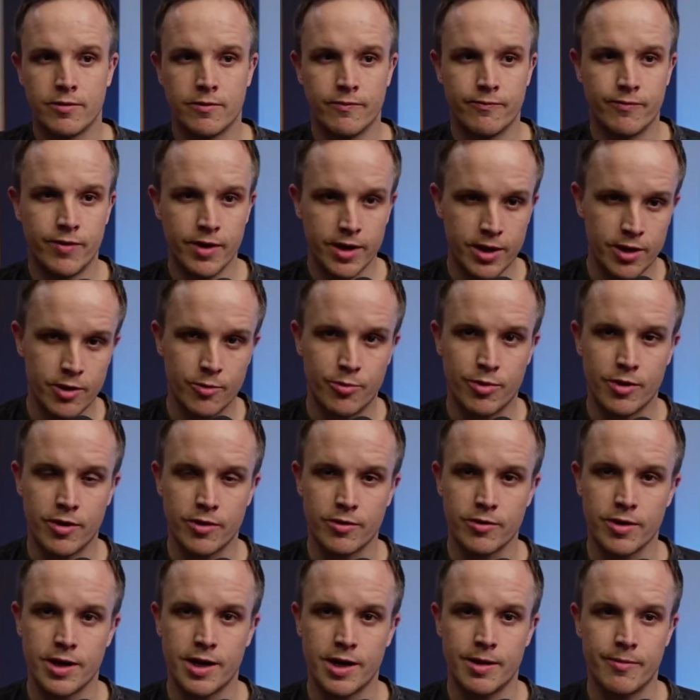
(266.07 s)
video
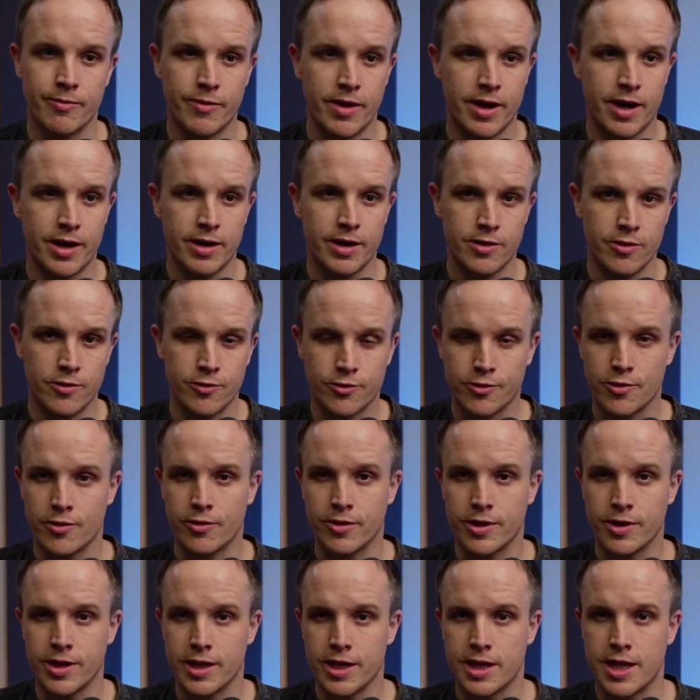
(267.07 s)
program that I use
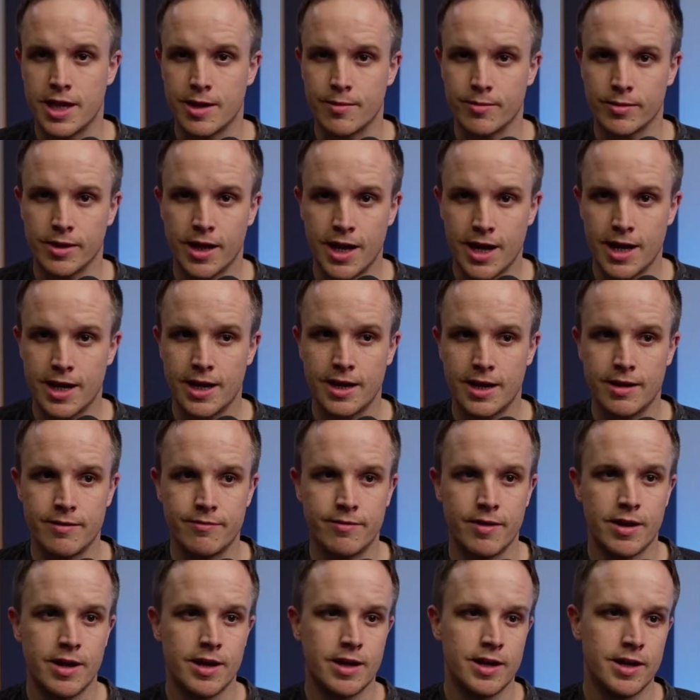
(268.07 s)
called Ecamm
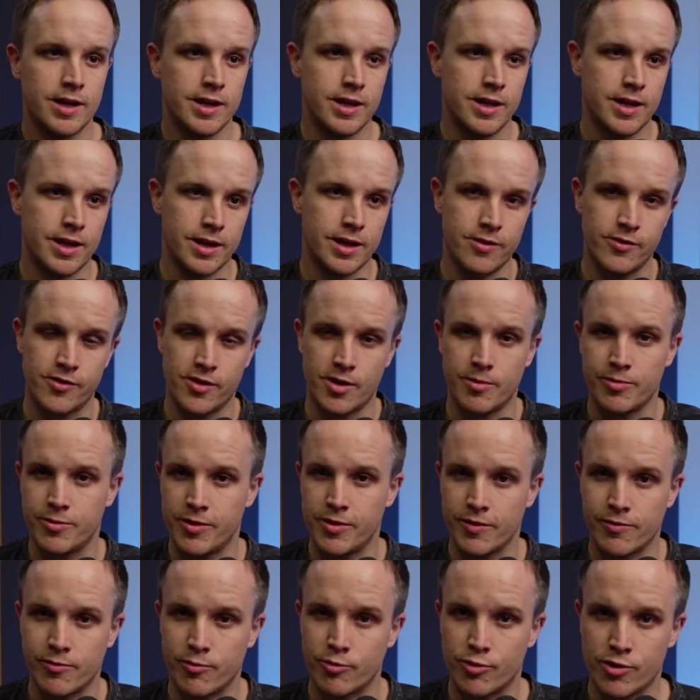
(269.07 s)
Live, and I can set up
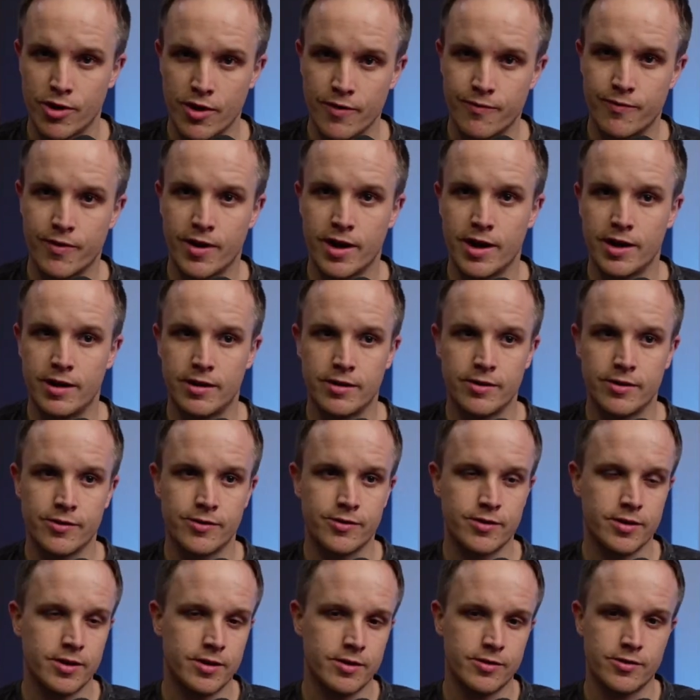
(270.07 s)
different
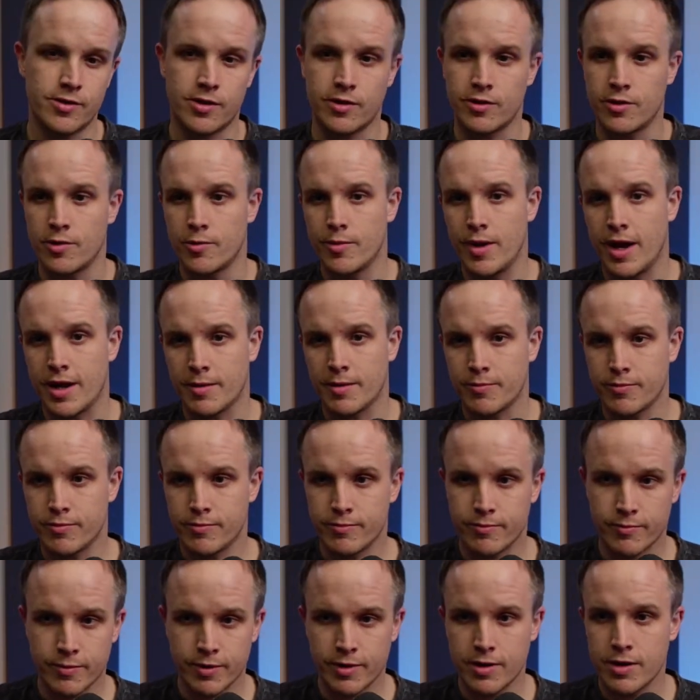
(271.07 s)
profiles, and so I can go back.
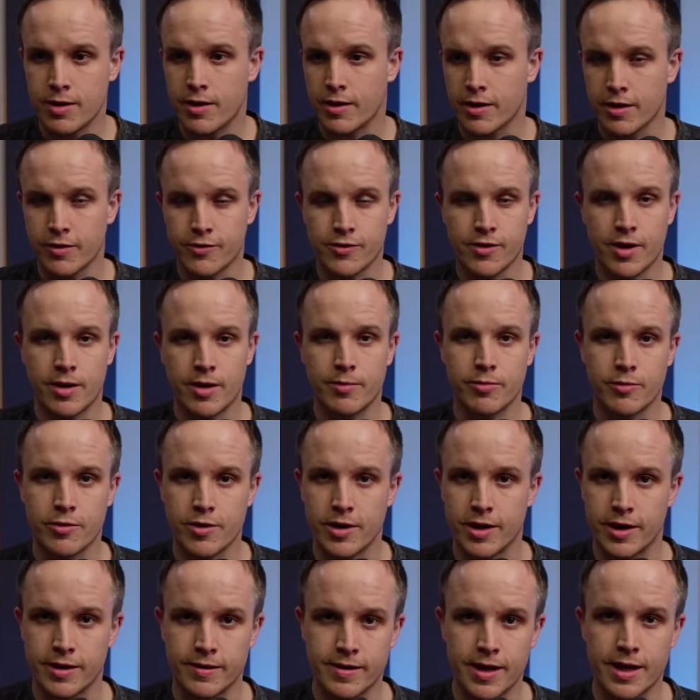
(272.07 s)
I can set up
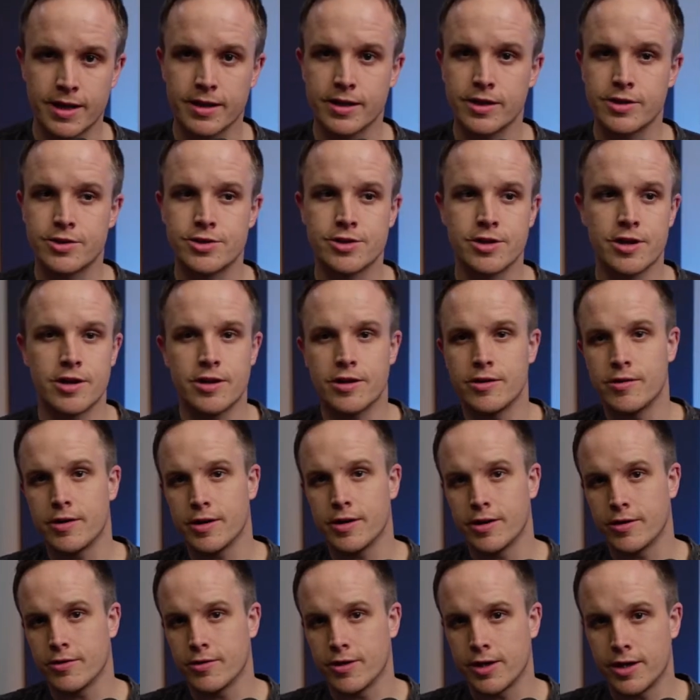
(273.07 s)
Creating Daily show.
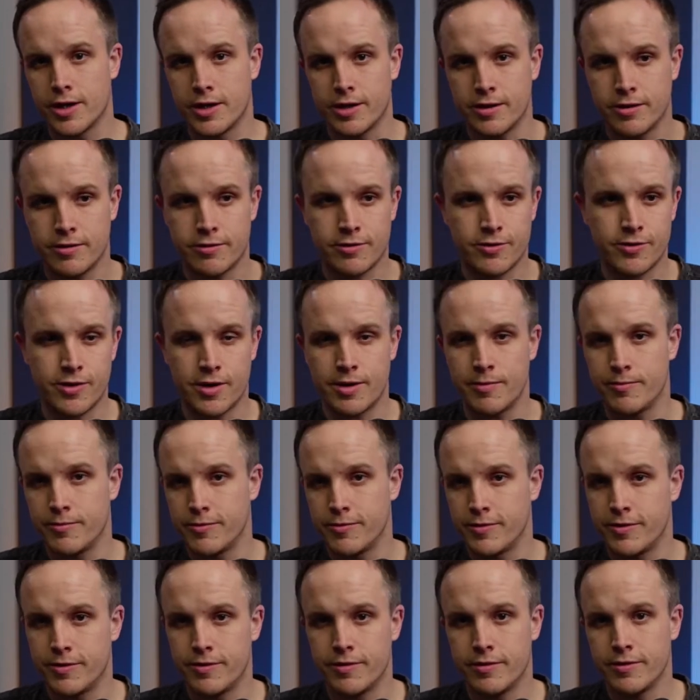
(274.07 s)
I can set up
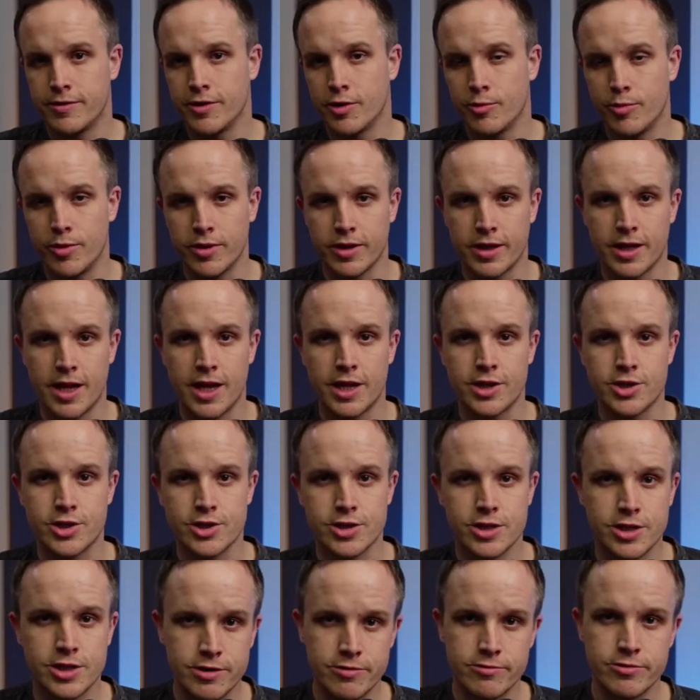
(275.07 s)
Dillbilly
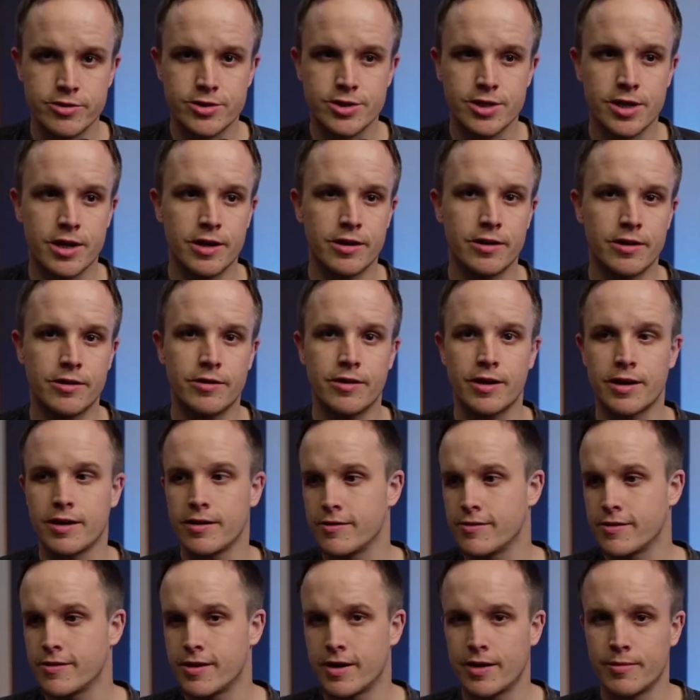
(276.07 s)
HQ show. I
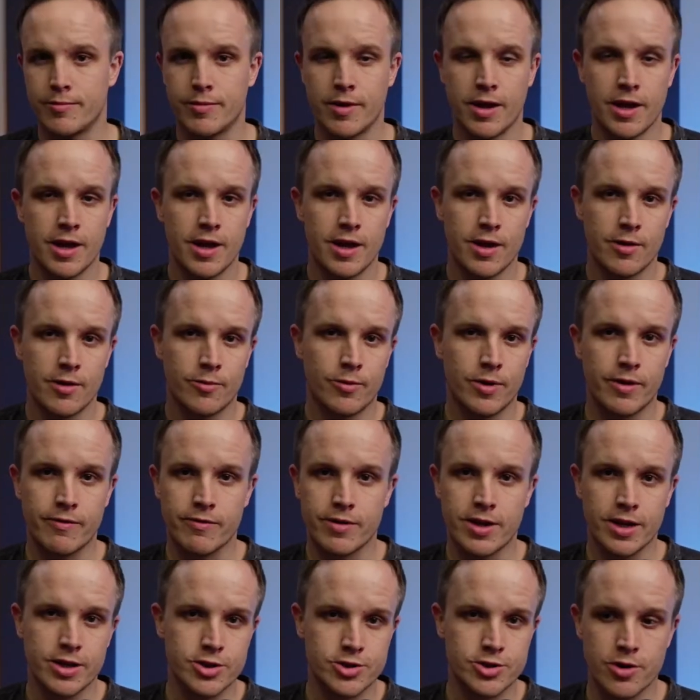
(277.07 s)
can set up whatever
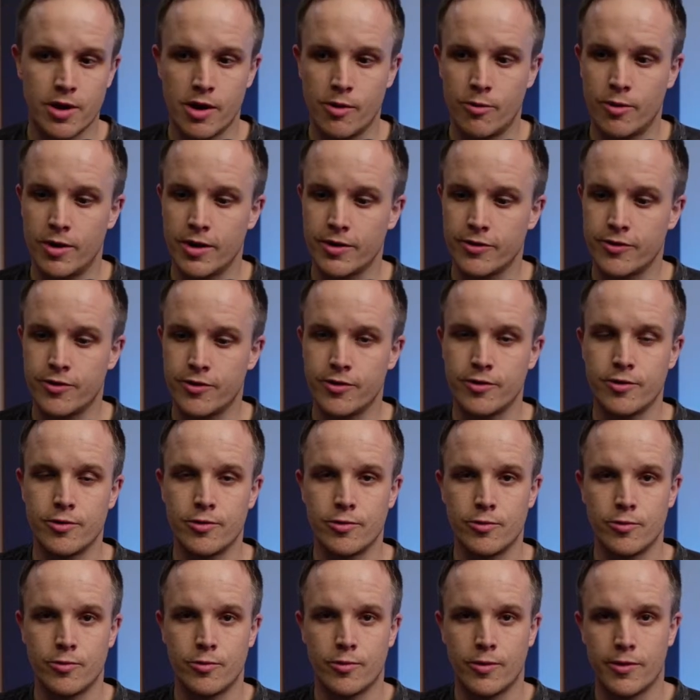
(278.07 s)
kind of show I want
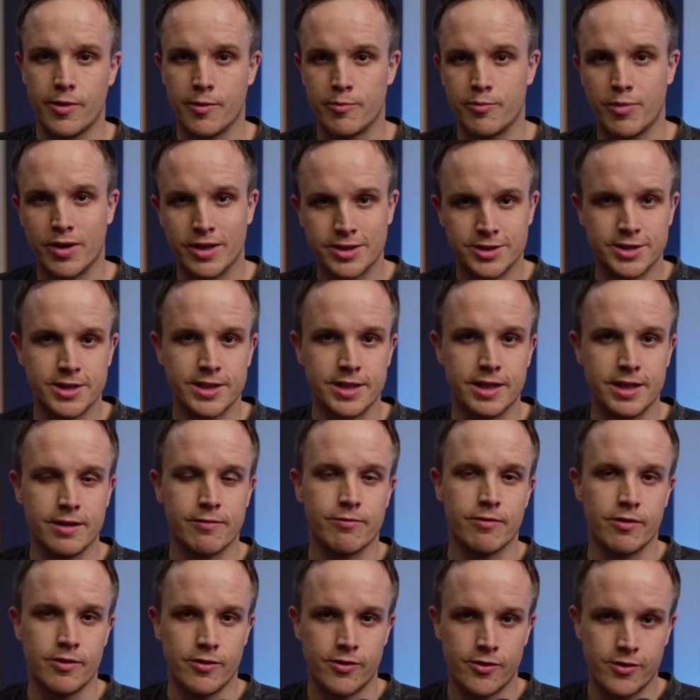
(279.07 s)
to with a bunch of
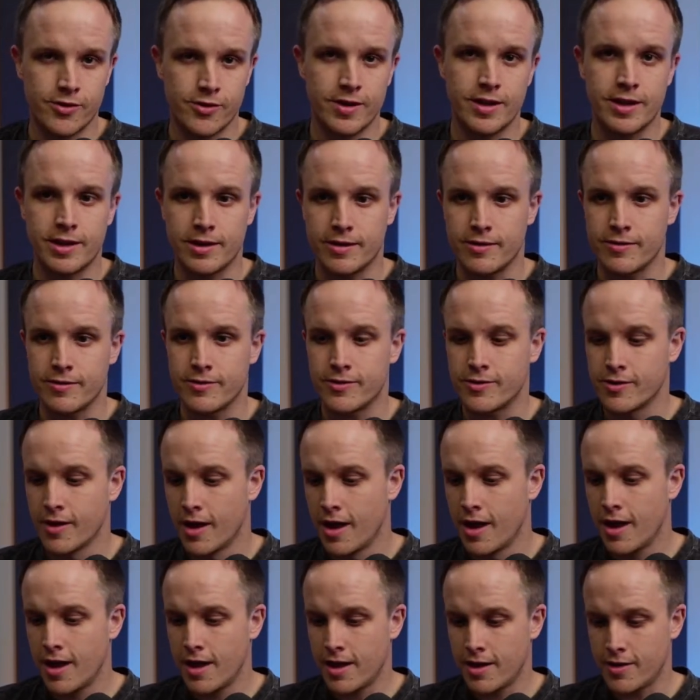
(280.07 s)
different scenes.
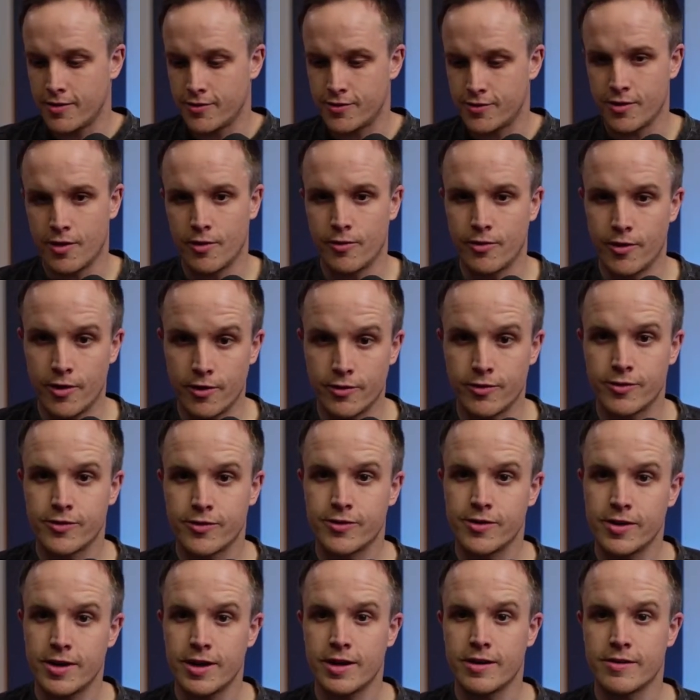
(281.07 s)
And so those
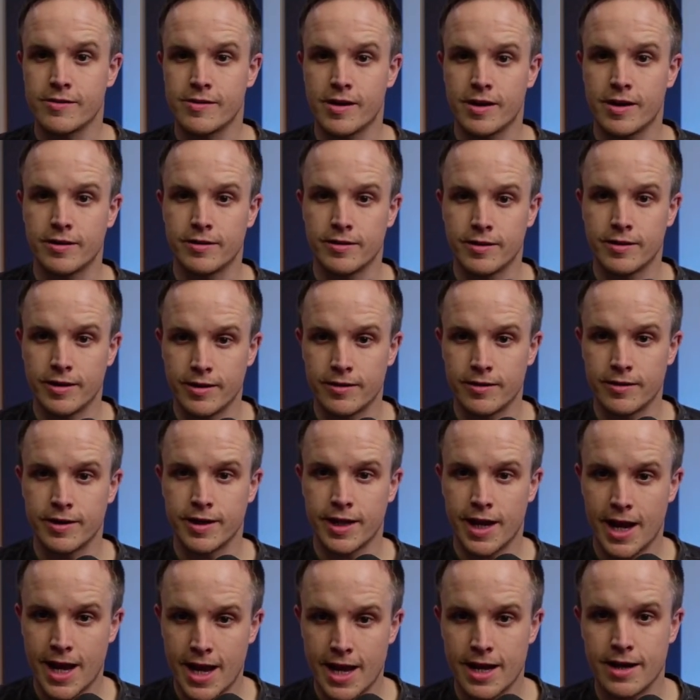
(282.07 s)
scenes, I
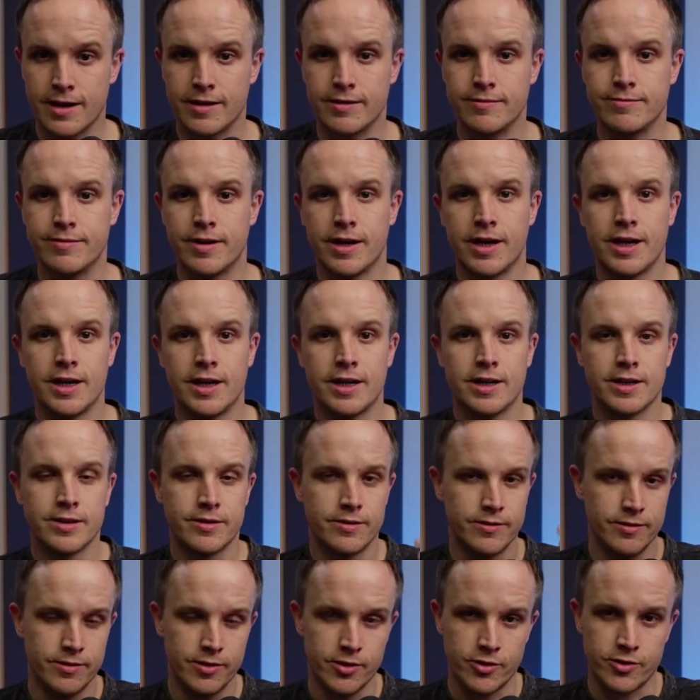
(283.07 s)
literally have
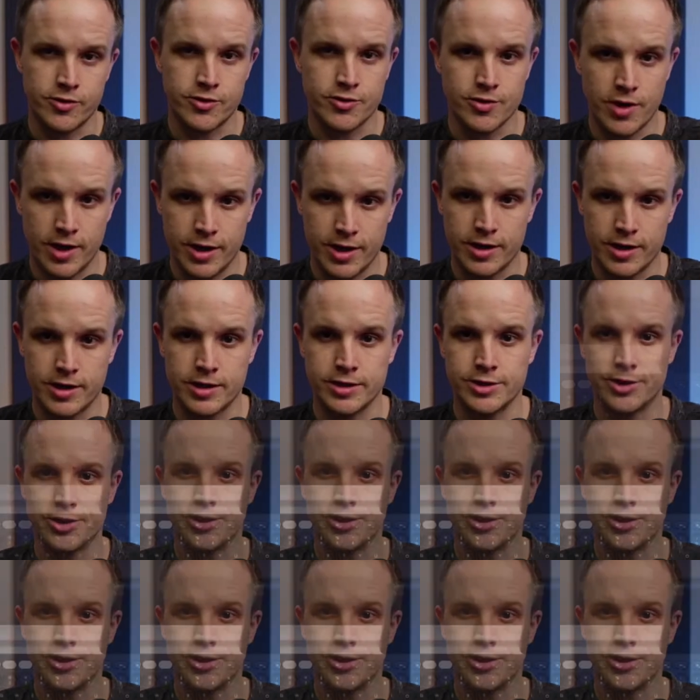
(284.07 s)
this straight on